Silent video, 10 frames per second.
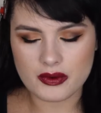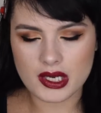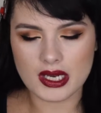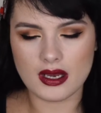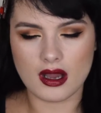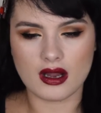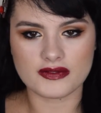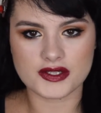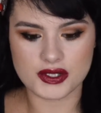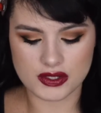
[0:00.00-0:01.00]
really
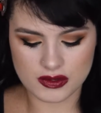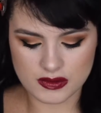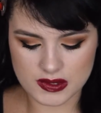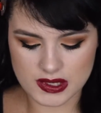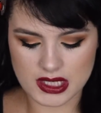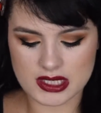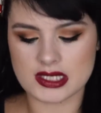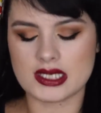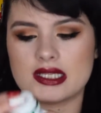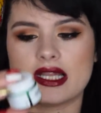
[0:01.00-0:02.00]
love to use is
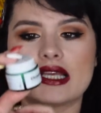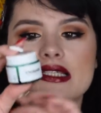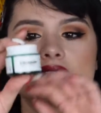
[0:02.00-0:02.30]
the